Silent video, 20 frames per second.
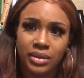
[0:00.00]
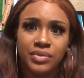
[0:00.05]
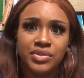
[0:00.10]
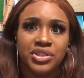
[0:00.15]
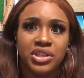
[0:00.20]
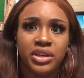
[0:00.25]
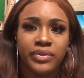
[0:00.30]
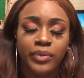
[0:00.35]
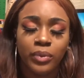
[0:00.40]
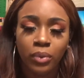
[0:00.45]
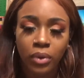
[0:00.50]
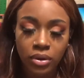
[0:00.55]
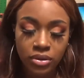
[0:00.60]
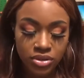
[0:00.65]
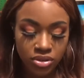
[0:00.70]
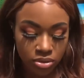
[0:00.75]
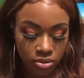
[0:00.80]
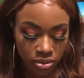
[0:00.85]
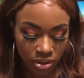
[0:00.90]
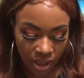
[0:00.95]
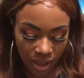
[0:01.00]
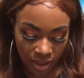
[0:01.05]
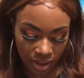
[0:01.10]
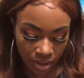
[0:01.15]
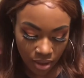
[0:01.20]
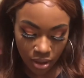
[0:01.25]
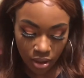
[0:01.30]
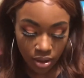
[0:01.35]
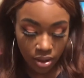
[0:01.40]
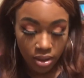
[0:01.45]
if she even want to. Like,
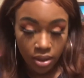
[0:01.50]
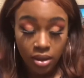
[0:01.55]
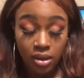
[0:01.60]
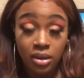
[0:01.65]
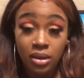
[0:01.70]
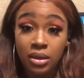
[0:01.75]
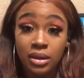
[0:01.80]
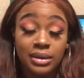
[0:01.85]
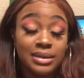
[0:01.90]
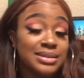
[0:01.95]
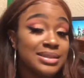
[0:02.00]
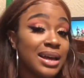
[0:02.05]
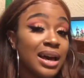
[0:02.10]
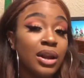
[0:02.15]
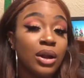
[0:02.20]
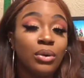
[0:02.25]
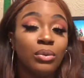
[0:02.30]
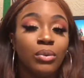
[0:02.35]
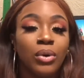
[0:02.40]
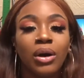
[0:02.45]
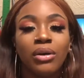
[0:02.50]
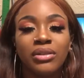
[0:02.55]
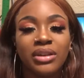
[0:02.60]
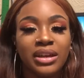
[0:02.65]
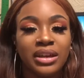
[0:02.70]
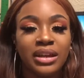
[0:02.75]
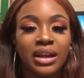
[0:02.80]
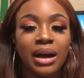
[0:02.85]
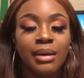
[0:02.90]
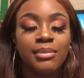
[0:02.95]
because I don't want
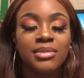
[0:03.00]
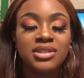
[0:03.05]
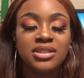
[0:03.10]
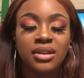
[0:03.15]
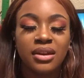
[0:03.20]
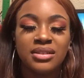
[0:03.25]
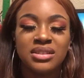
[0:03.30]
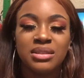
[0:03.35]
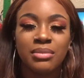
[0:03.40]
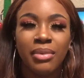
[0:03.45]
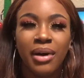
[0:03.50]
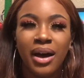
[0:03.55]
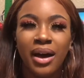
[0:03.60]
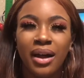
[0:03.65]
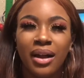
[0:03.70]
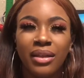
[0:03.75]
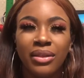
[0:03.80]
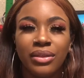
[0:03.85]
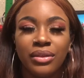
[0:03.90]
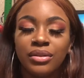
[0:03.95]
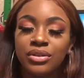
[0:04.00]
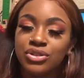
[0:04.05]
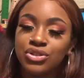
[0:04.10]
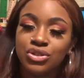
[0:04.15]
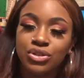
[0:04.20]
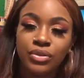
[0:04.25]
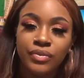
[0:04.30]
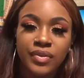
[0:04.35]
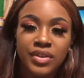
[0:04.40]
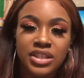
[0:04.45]
it. I'm gonna start to buy the
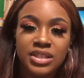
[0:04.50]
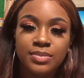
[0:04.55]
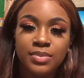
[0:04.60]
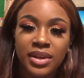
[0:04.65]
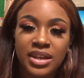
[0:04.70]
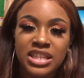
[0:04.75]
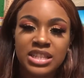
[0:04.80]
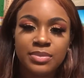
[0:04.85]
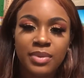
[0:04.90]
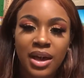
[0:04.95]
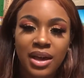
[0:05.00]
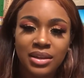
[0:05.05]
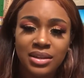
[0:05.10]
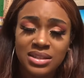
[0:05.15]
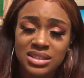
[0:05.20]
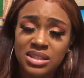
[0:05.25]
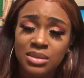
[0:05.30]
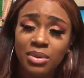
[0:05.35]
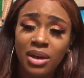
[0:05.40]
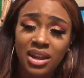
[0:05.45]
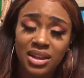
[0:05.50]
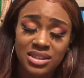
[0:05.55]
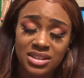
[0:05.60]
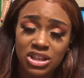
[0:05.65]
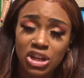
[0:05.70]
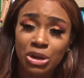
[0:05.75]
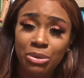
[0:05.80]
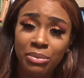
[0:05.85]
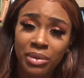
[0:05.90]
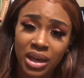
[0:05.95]
Juvia's Place palettes, the palettes
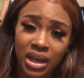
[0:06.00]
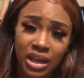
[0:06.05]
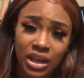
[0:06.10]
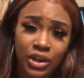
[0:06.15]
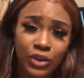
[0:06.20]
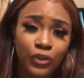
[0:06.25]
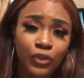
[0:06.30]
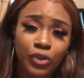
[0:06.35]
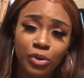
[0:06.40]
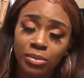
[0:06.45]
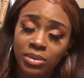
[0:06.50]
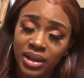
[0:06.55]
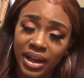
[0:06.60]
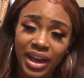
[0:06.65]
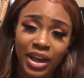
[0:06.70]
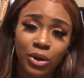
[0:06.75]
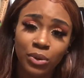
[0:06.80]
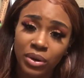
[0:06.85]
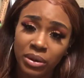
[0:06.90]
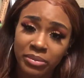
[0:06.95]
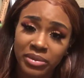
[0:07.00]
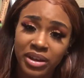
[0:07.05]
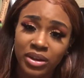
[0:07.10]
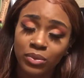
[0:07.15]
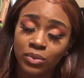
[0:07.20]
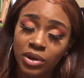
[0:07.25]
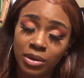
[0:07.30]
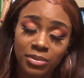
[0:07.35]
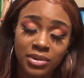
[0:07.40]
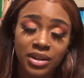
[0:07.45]
that are made for black women,
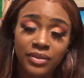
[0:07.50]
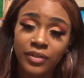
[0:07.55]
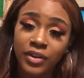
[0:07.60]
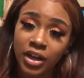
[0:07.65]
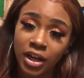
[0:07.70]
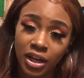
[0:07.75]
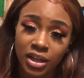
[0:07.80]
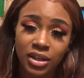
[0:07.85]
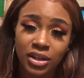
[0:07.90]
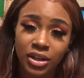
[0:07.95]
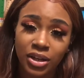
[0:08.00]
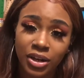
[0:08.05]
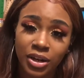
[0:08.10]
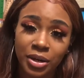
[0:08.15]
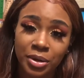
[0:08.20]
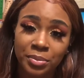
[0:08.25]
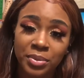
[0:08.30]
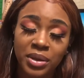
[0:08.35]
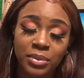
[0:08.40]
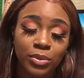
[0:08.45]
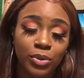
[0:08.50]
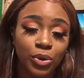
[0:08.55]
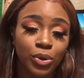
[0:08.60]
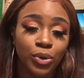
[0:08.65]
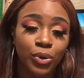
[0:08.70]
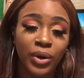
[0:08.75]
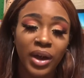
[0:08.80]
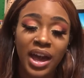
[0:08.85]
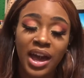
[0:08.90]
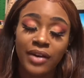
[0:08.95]
women of color, people
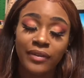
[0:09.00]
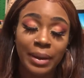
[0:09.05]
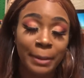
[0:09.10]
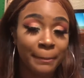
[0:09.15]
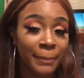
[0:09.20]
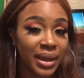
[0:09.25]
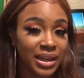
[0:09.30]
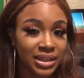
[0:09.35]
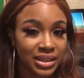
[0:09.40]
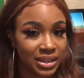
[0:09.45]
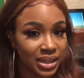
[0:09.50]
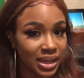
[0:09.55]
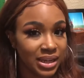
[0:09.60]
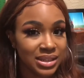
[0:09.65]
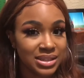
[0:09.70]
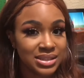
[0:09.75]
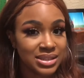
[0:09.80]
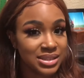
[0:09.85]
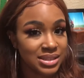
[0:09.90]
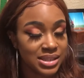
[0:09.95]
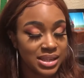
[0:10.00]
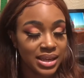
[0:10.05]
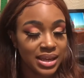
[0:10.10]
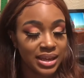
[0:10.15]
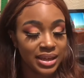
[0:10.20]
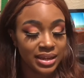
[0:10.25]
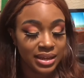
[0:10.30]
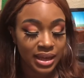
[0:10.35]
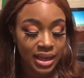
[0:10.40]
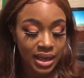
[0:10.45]
who have a melanated skin,